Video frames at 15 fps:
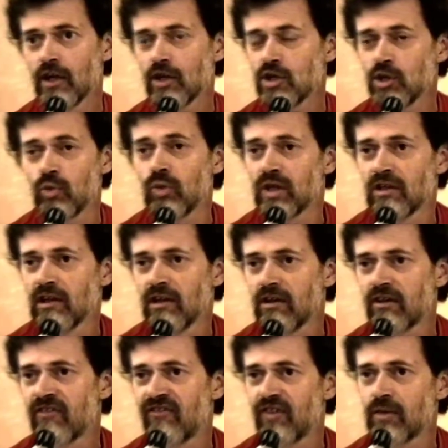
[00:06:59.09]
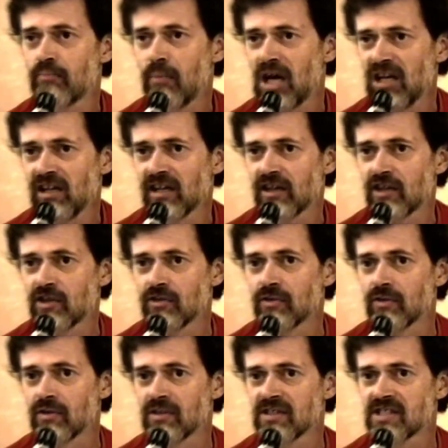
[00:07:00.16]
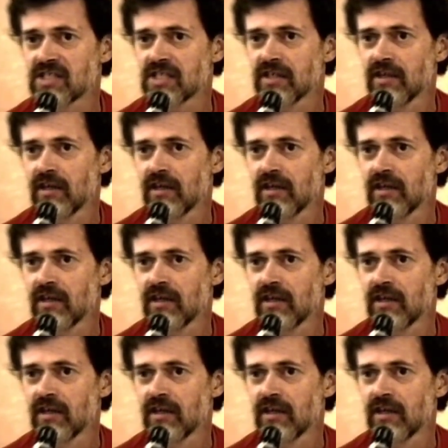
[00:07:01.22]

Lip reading: you would look for molecules